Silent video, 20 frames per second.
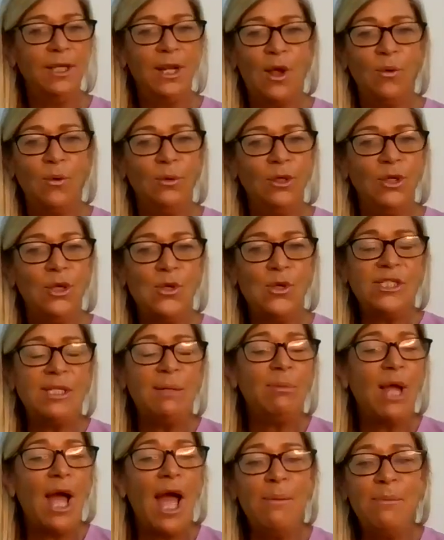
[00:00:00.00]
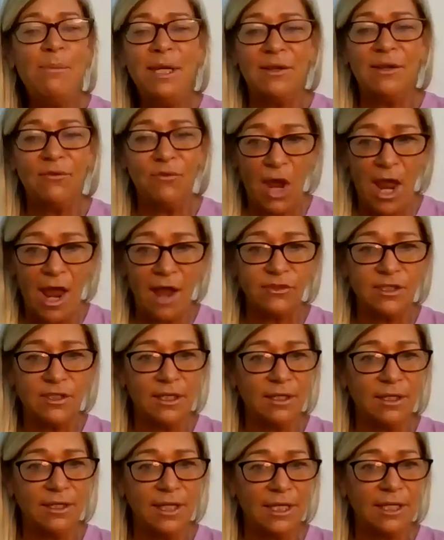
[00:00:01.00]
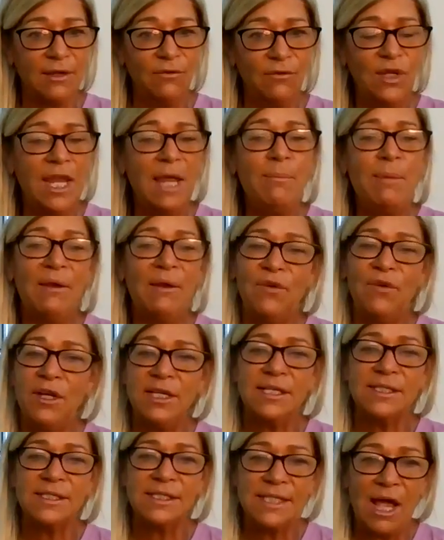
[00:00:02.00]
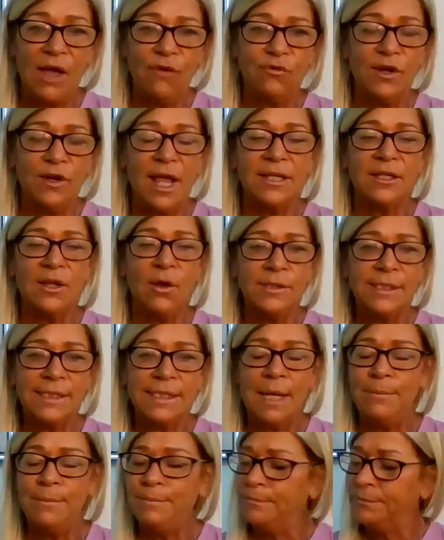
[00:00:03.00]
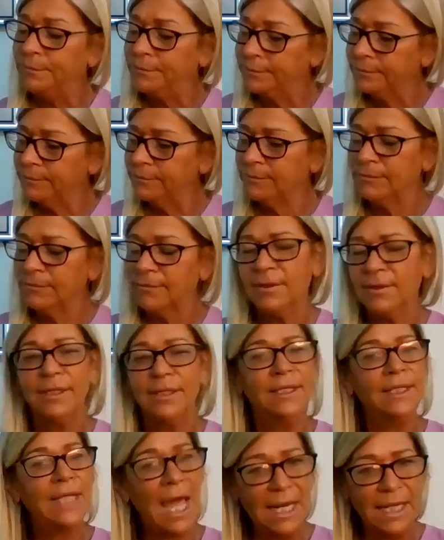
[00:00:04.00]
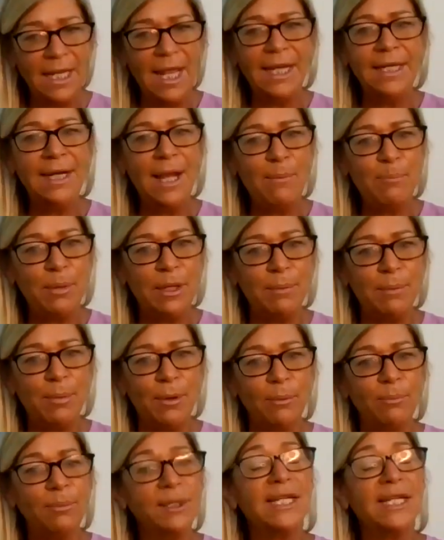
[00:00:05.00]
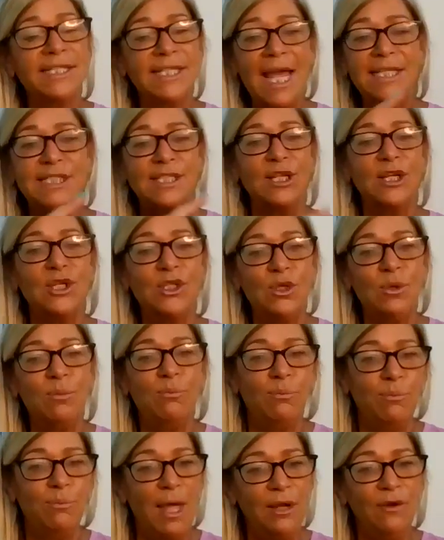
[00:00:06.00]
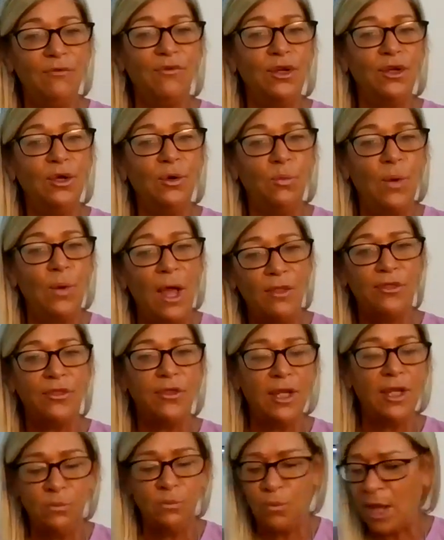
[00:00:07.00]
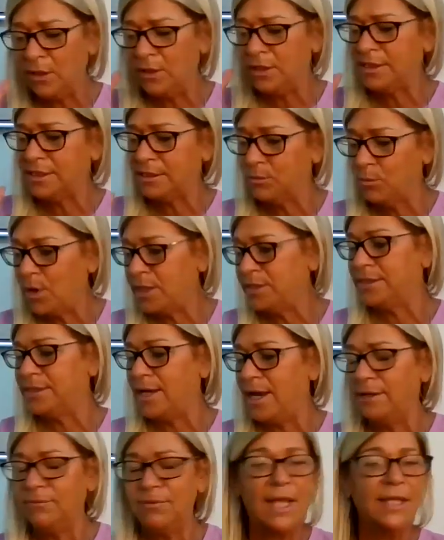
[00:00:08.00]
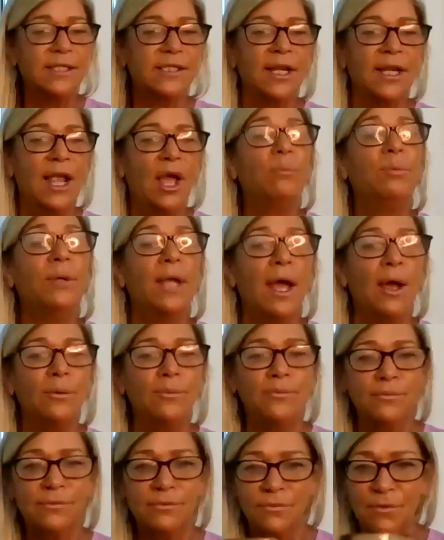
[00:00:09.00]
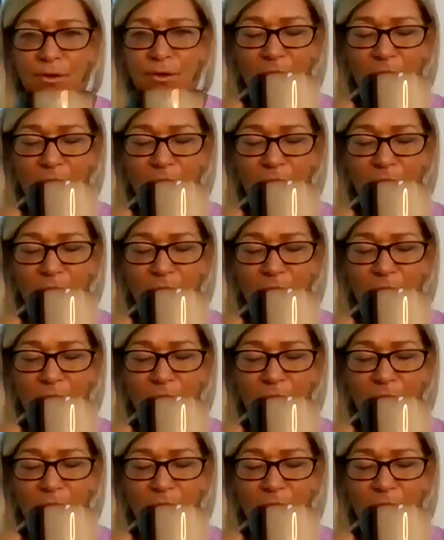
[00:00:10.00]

You know, use some comedy if you have to. Like if you can't make fun of yourself for not knowing something, gotta lighten up people because that's gonna do better for your wealth Wellness Wednesday. That's going to help you out.